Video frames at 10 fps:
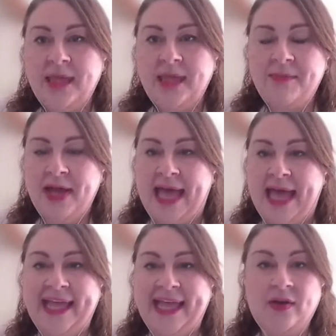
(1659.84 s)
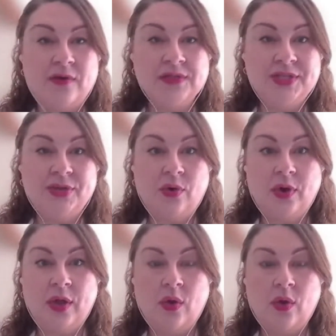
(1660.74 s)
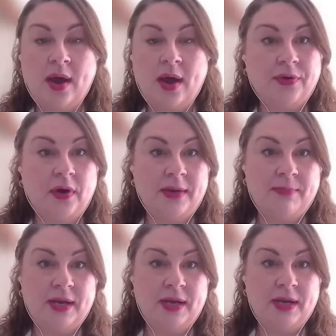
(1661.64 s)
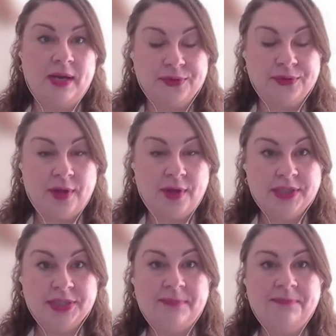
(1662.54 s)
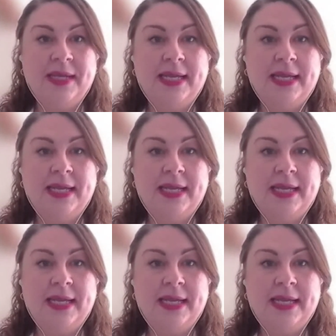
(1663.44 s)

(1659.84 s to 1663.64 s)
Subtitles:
Yamna, I cannot answer your inquiries regarding beneficial ownership.